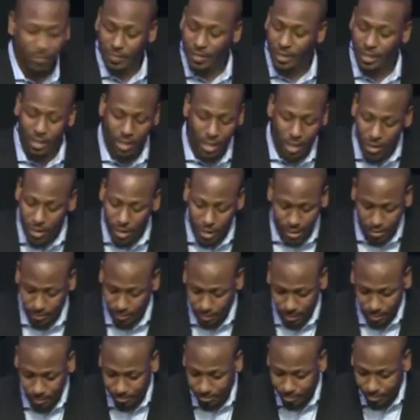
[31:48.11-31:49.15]
Y'all ain't.
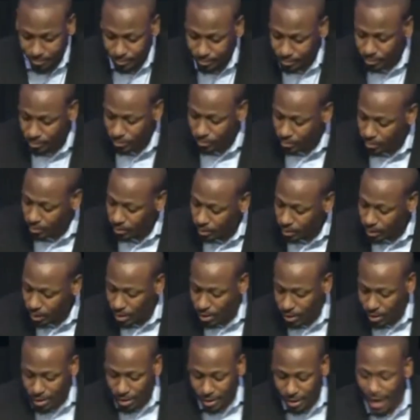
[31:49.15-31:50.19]

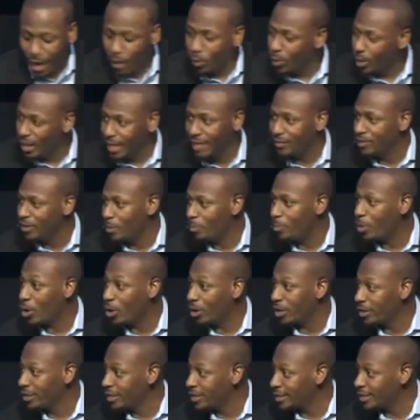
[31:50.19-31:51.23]
That wasn't even a
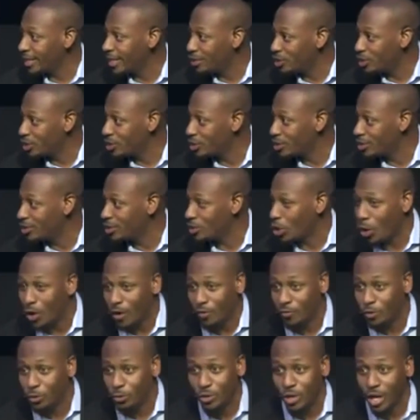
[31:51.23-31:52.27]
part of this. I just saw a
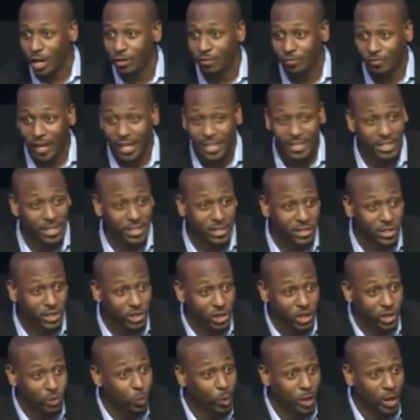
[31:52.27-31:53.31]
few young faces and
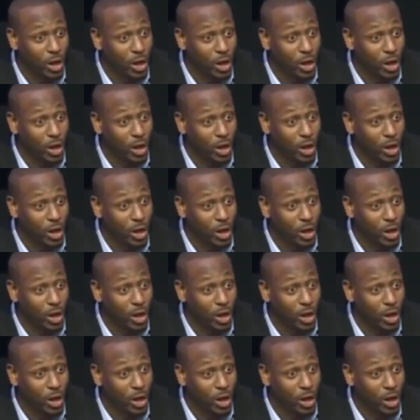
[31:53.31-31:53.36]
just went